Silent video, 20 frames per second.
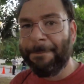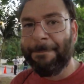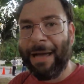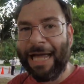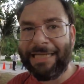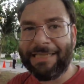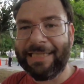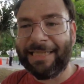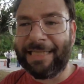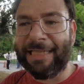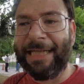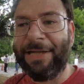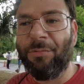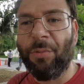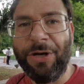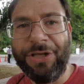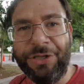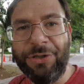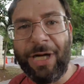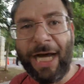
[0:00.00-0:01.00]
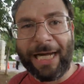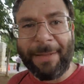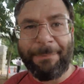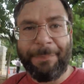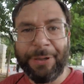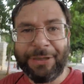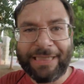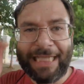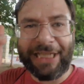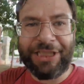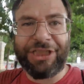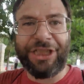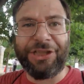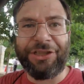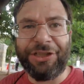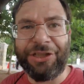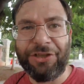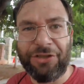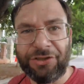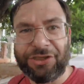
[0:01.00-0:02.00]
Basically, when you got to put that
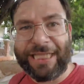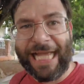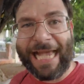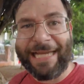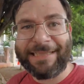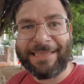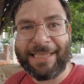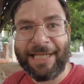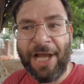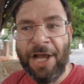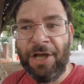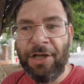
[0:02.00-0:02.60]
shit to your test,